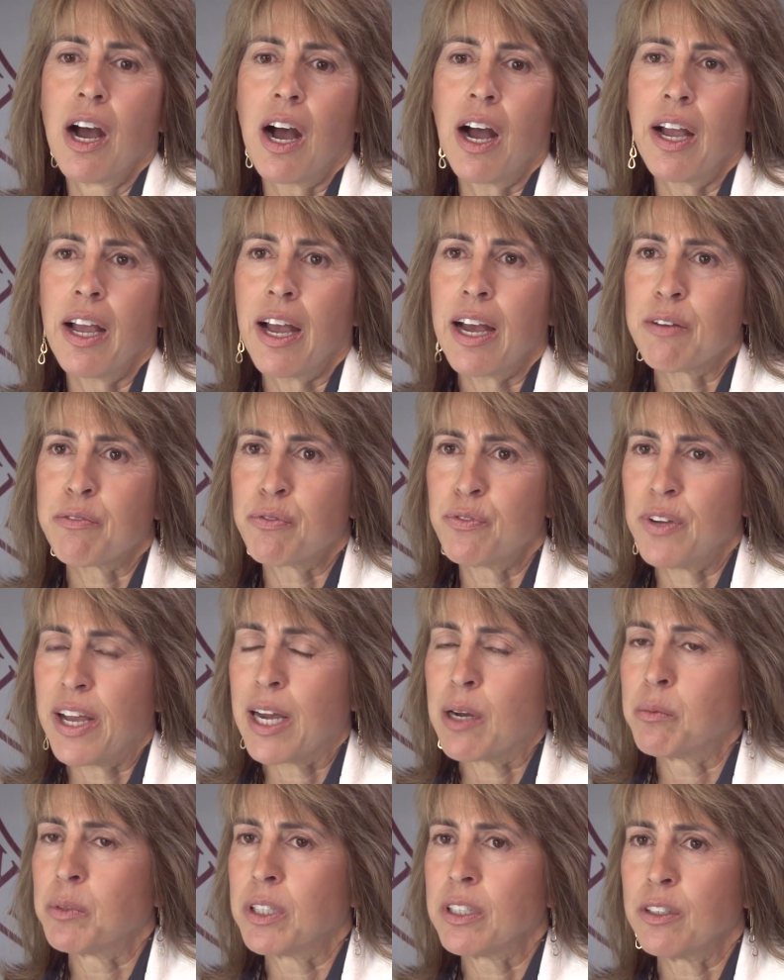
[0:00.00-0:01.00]
I have
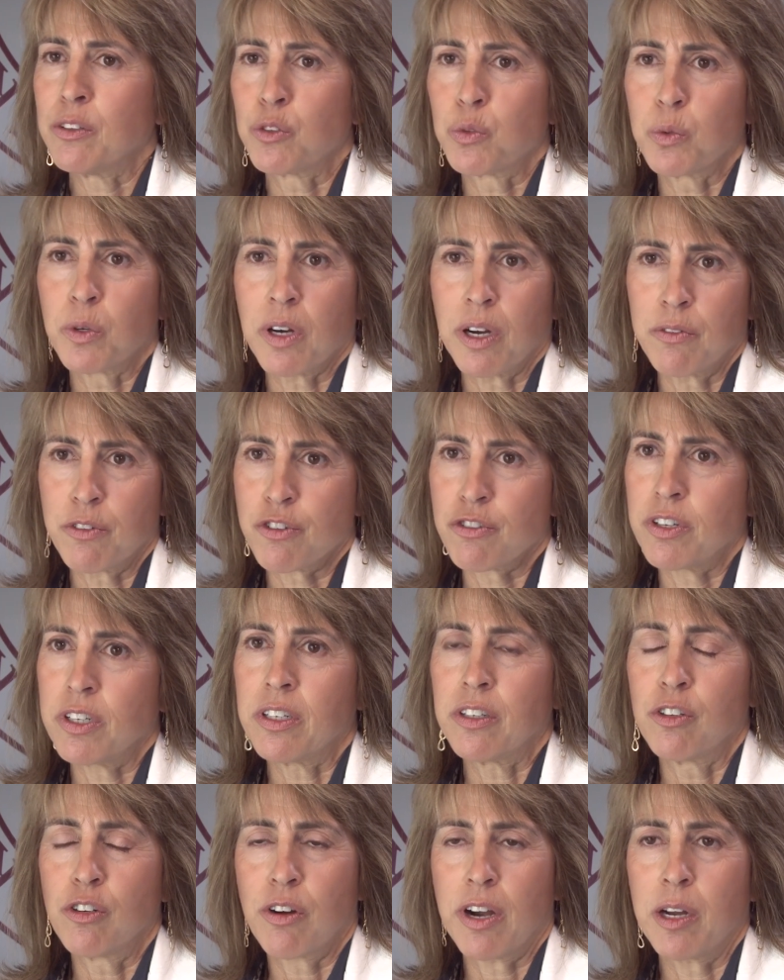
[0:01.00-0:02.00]
families where I've
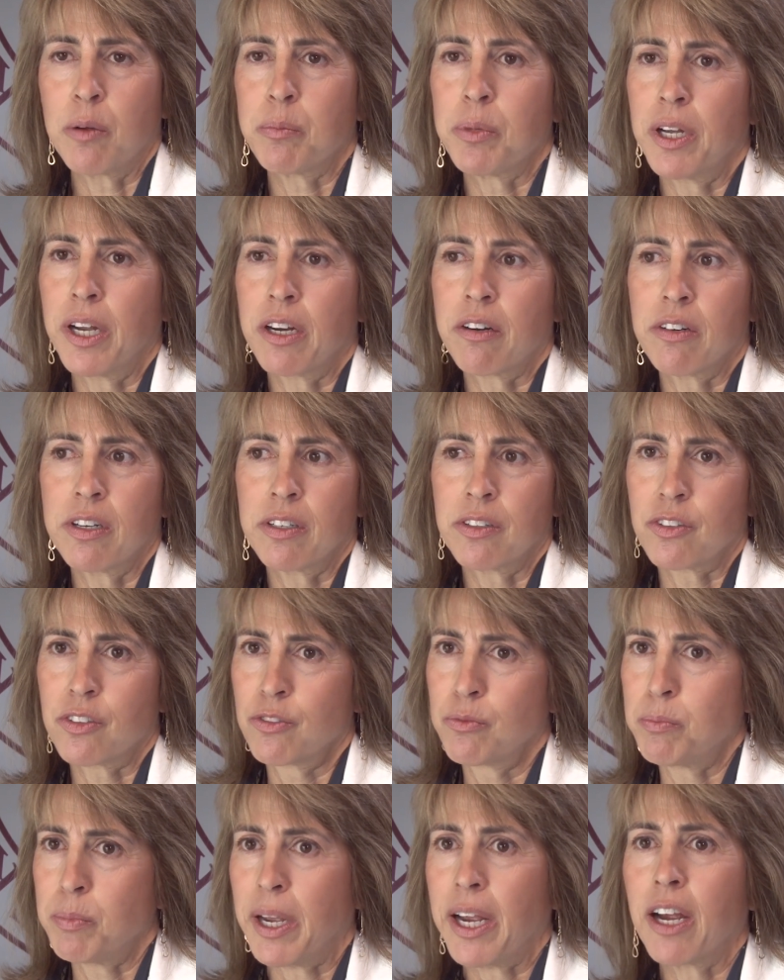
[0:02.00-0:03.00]
treated
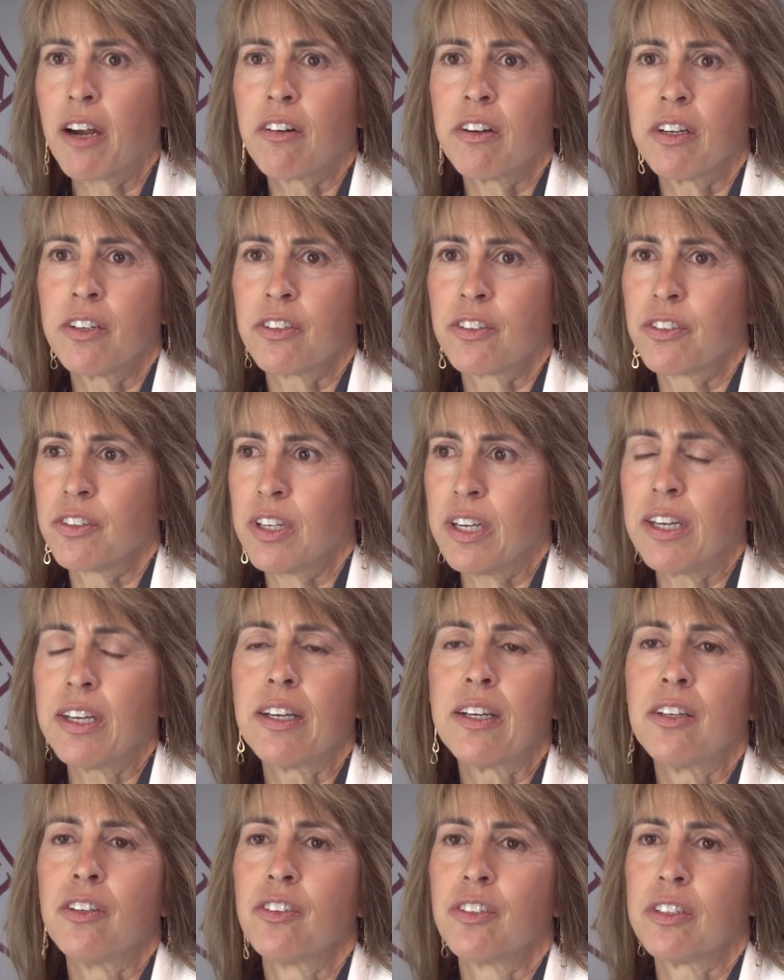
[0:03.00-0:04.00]
grandparents, parents,
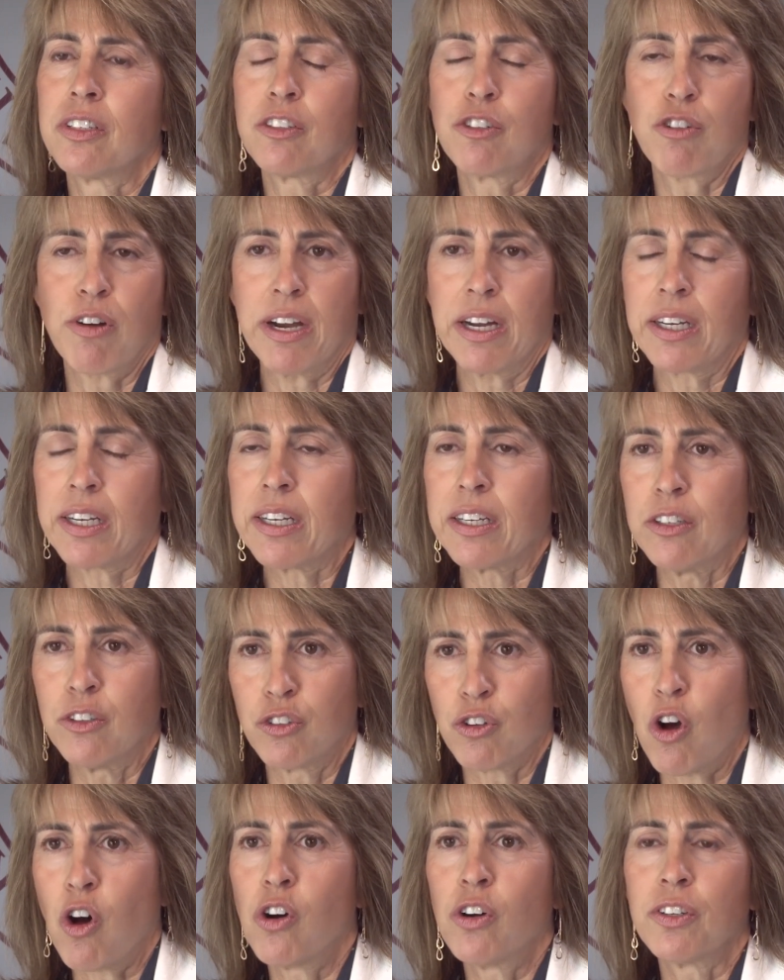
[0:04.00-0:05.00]
kids, and
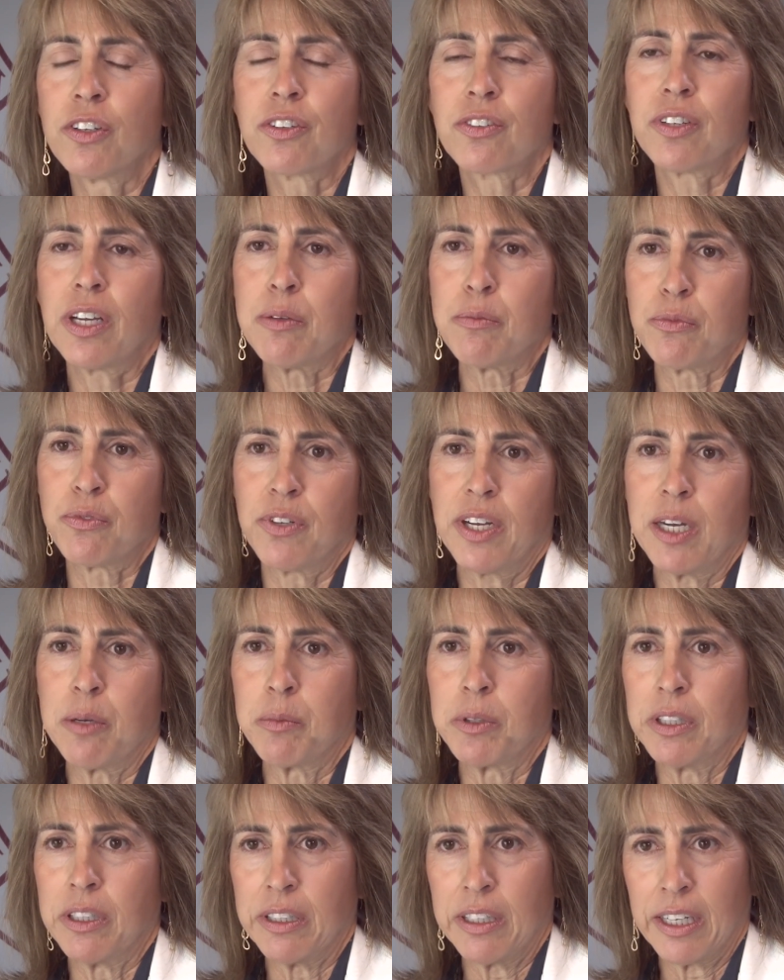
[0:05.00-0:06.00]
grandkids all in the same
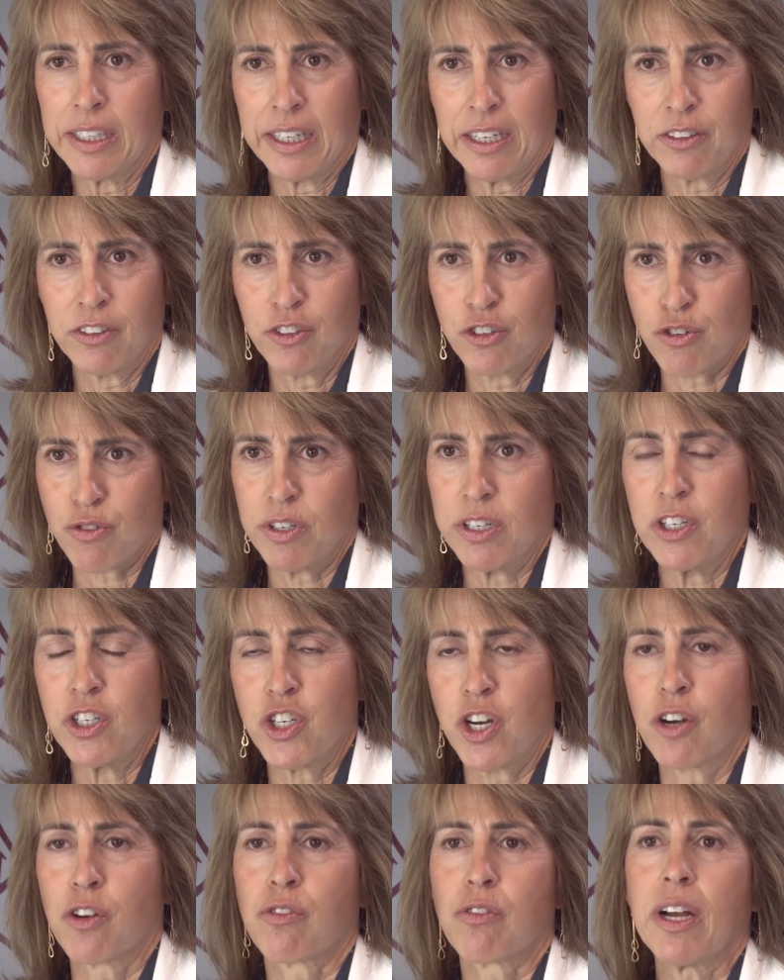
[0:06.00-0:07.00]
family. I get to treat
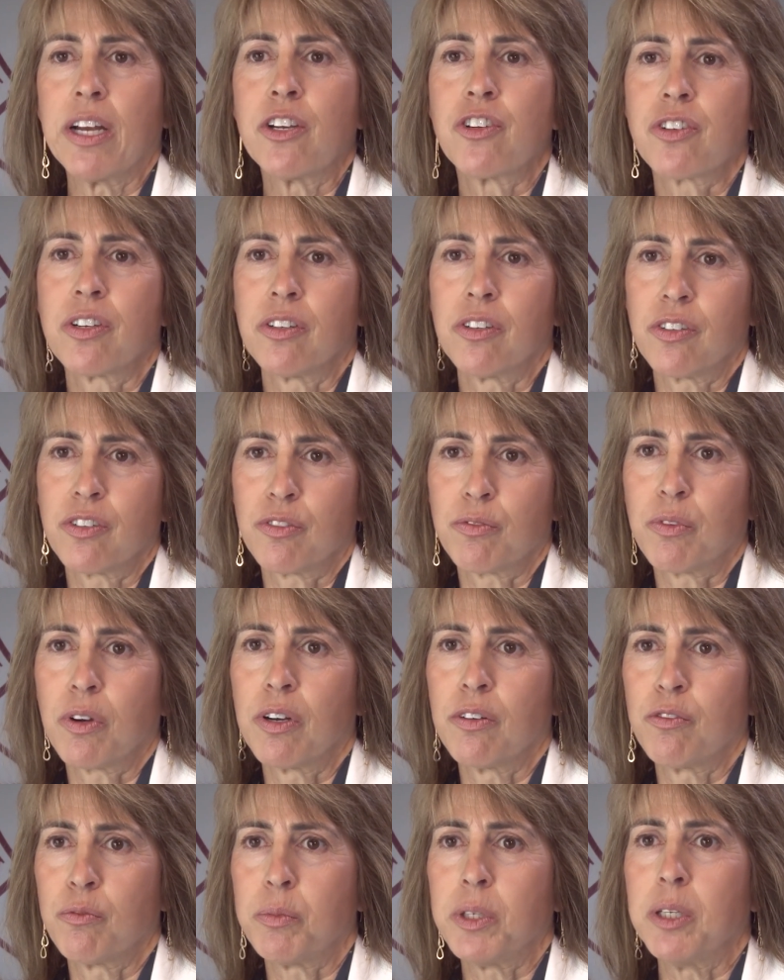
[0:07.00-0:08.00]
generations
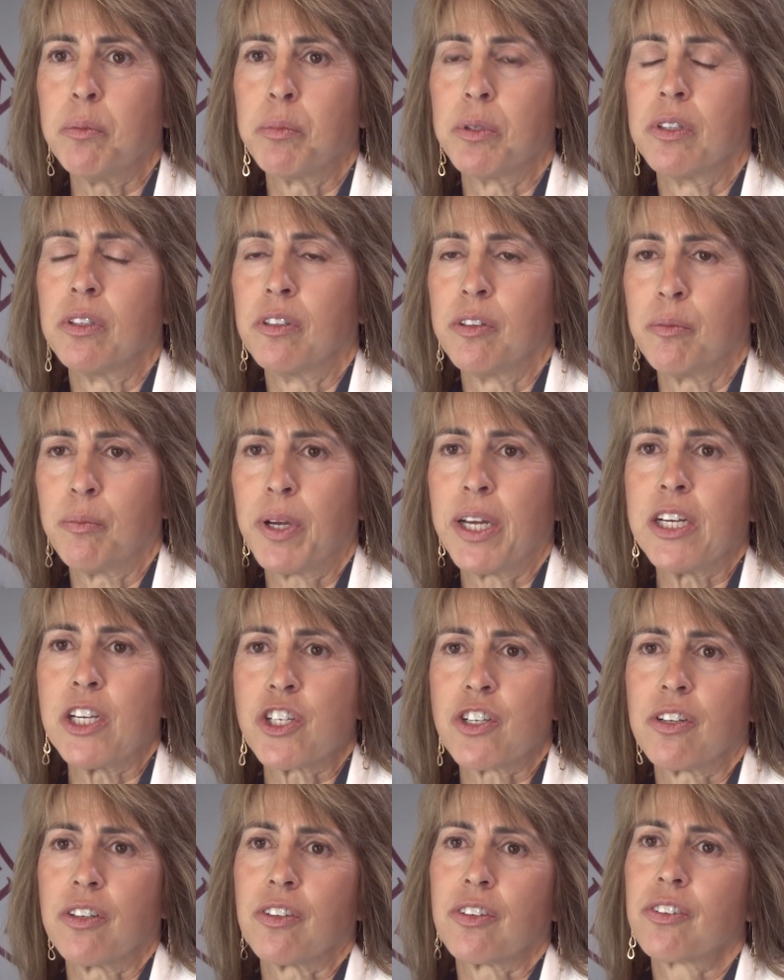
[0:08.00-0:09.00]
of people and
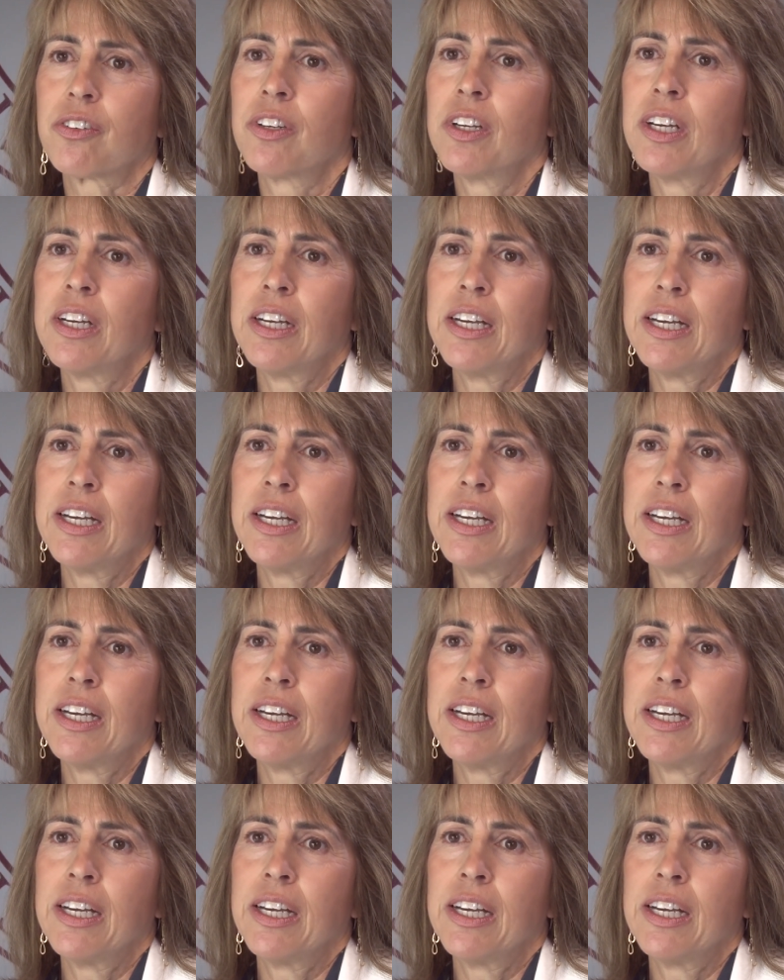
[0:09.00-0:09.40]
patients.